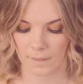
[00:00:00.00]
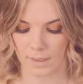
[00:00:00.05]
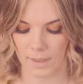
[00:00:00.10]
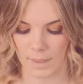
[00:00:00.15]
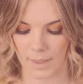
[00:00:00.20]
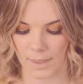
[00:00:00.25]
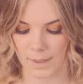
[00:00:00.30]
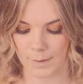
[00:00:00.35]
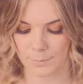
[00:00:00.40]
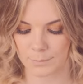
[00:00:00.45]

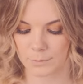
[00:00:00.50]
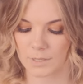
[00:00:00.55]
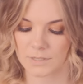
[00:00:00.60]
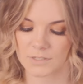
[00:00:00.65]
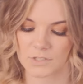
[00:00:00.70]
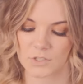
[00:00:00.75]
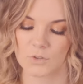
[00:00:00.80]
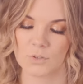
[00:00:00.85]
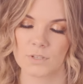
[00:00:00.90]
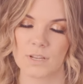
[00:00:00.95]
A
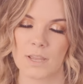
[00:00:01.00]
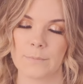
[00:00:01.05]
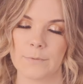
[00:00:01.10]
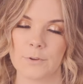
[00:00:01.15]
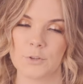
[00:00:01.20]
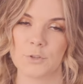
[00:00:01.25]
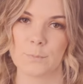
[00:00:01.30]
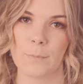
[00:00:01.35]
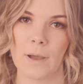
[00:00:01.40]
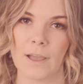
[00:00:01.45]
+2
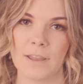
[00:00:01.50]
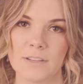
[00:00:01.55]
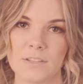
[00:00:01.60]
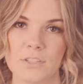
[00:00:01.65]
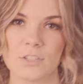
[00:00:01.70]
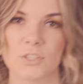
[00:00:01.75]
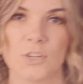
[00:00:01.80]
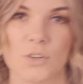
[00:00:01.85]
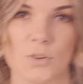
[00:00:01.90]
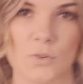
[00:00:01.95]
damage,
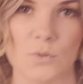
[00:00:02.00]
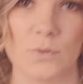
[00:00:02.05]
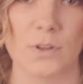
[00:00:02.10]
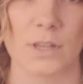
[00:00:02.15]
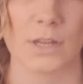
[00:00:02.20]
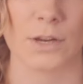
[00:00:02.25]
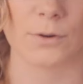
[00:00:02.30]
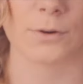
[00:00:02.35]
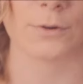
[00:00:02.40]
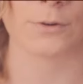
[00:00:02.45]
-2
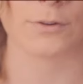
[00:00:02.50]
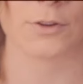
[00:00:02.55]
gear